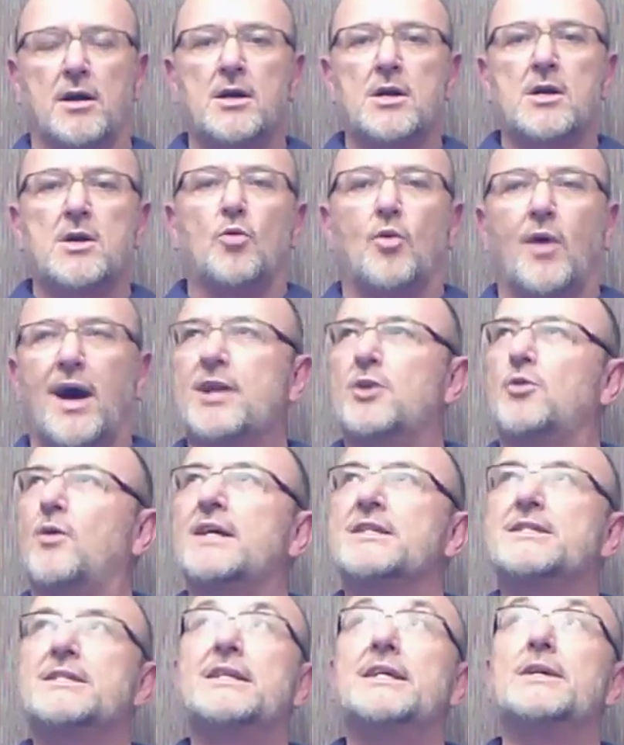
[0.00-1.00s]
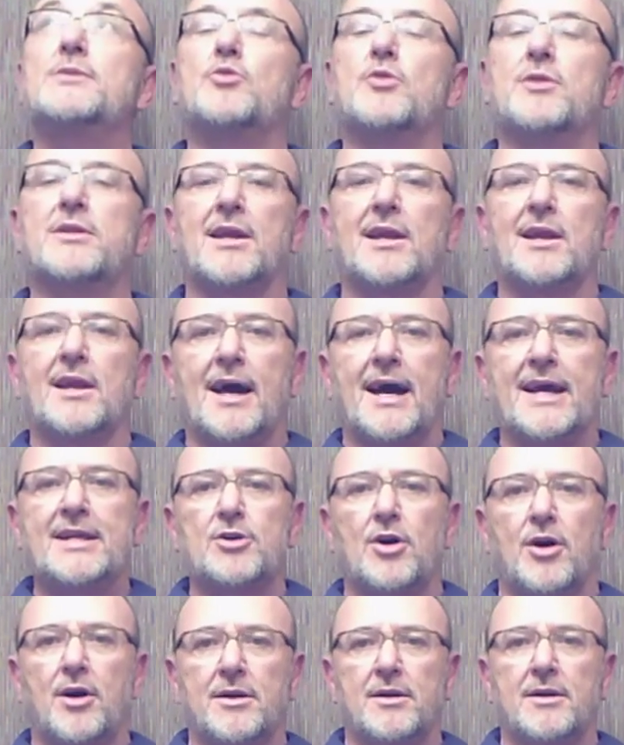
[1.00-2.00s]
Why do I sleep with the light
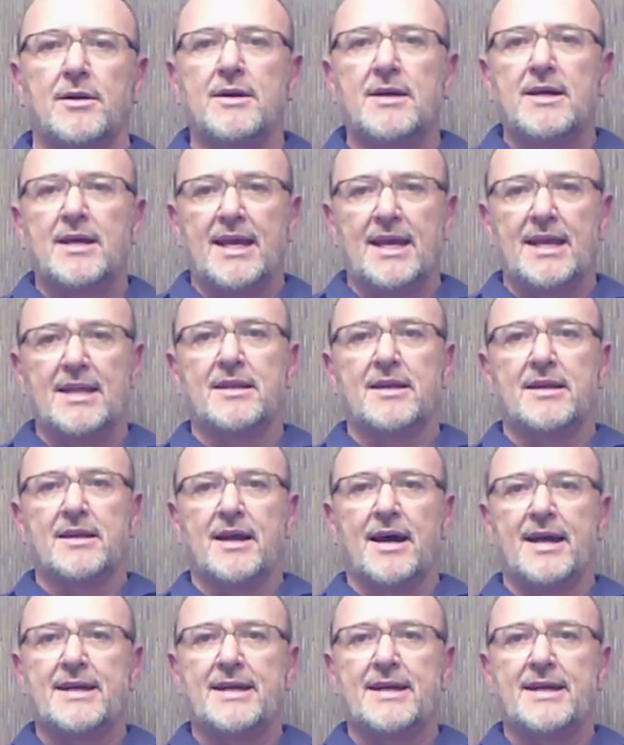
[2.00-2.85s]
on in the night?